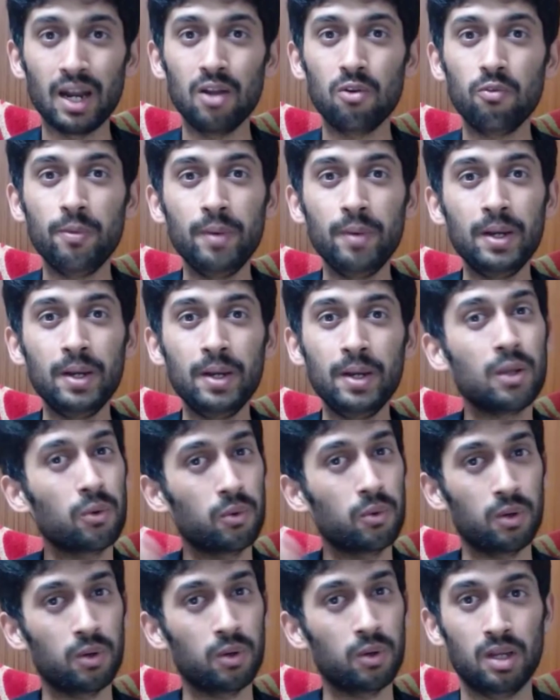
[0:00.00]
I will meet
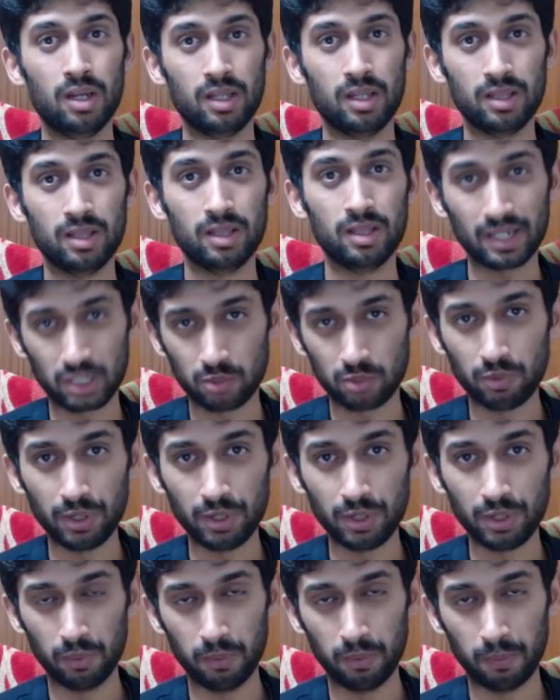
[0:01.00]
you in the next
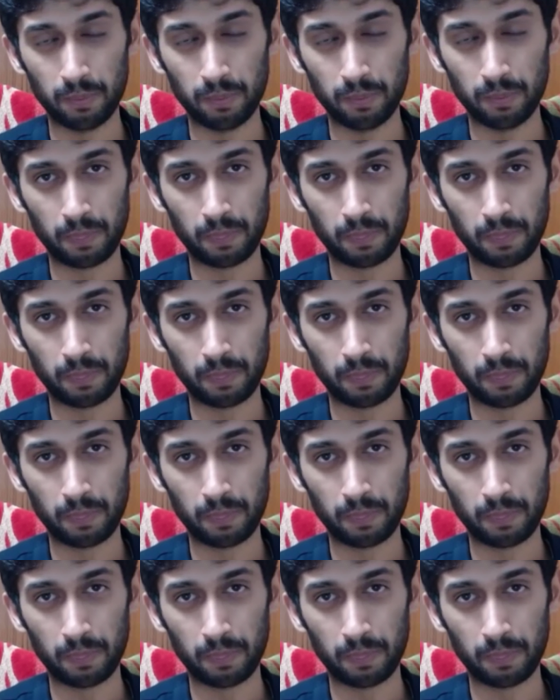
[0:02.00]
video.